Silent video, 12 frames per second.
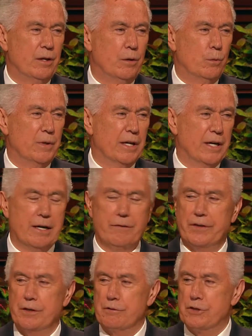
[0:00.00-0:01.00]
We love
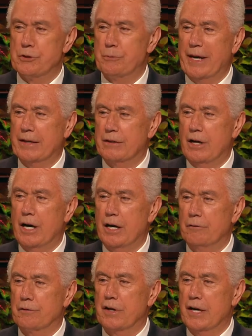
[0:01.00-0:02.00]
and respect all
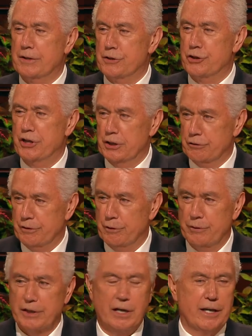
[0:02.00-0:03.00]
of God's children,
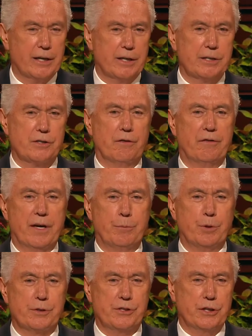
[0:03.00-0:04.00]
regardless of their
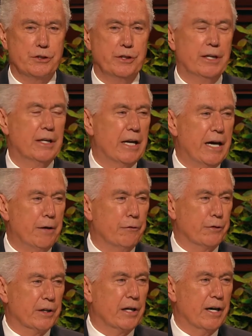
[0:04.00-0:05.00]
position in life,
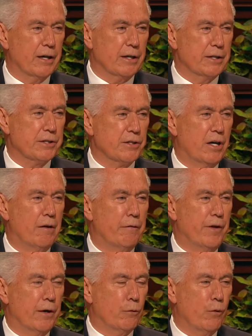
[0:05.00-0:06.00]
regardless of
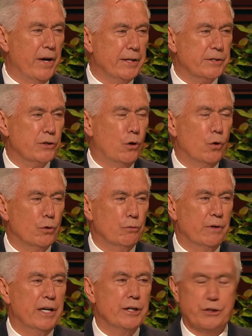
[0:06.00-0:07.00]
their race or
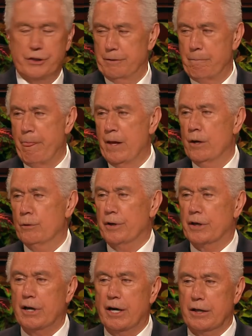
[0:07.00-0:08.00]
religion,
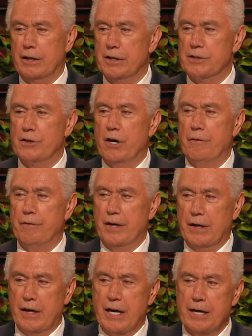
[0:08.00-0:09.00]
regardless of
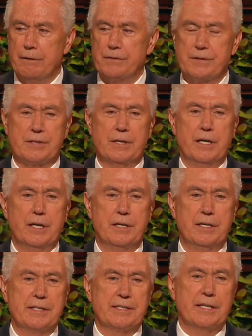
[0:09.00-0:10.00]
their life's
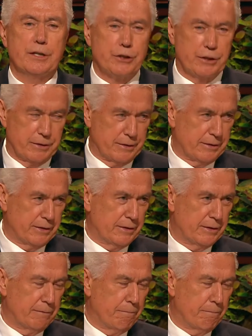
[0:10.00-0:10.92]
decisions.